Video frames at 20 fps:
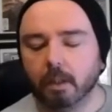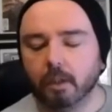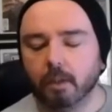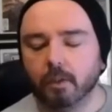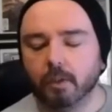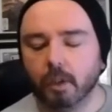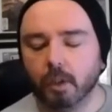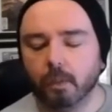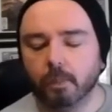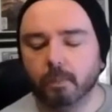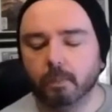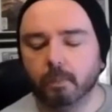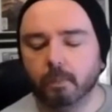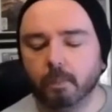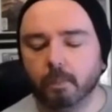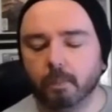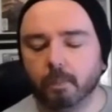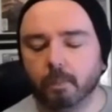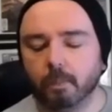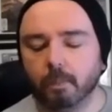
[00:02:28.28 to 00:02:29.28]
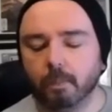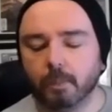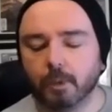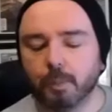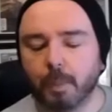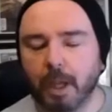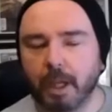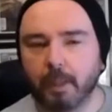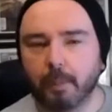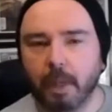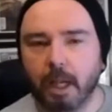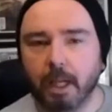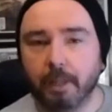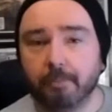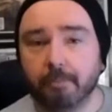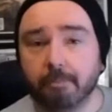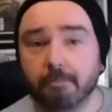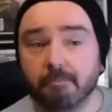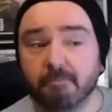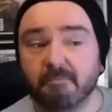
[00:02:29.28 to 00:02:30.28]
So Spider-Man
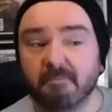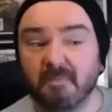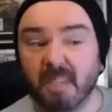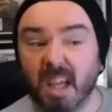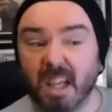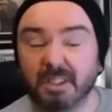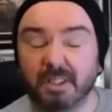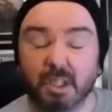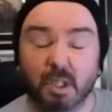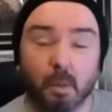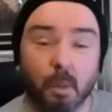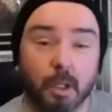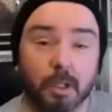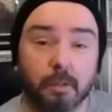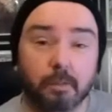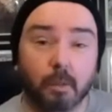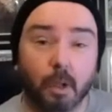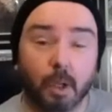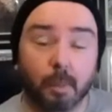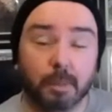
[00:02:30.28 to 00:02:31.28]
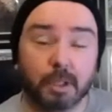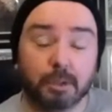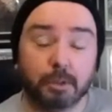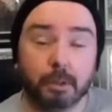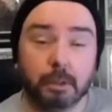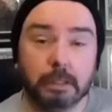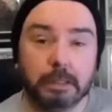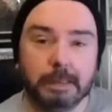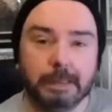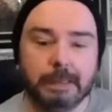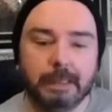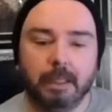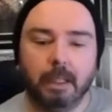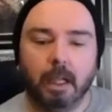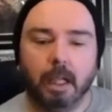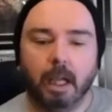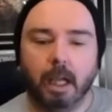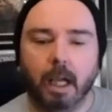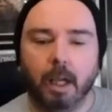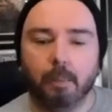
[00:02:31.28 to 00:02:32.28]
has to go out on a patrol,
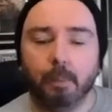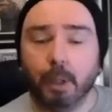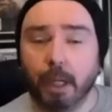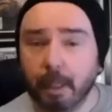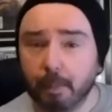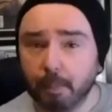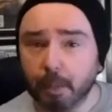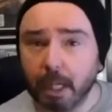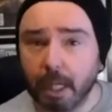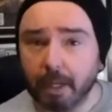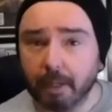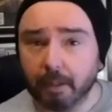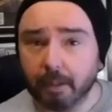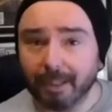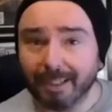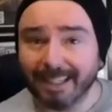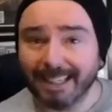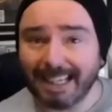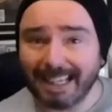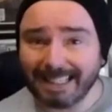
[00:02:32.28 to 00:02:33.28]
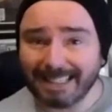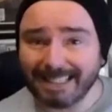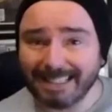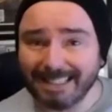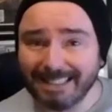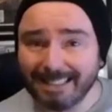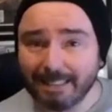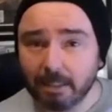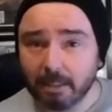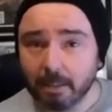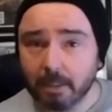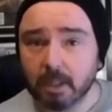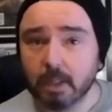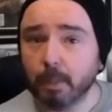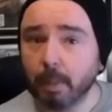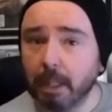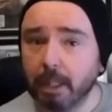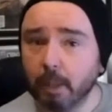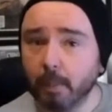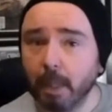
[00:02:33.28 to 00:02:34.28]
and Brian Braddock catches
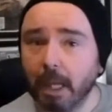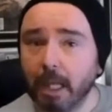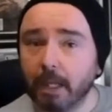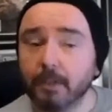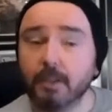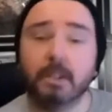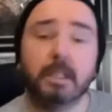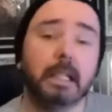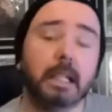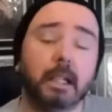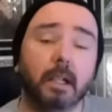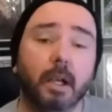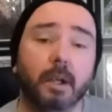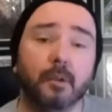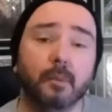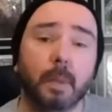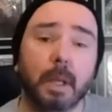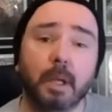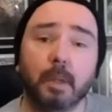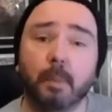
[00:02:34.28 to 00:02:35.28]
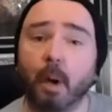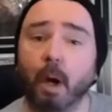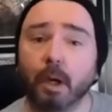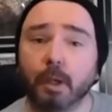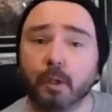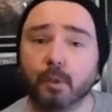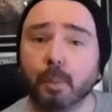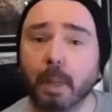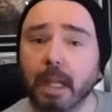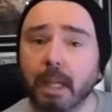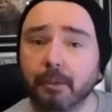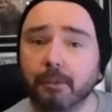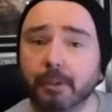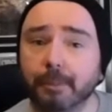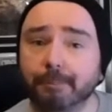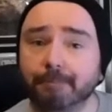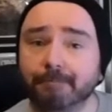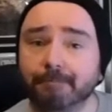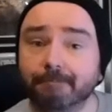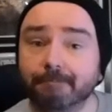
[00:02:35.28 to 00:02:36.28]
Spider-Man sneaking out of Peter Parker's bedroom.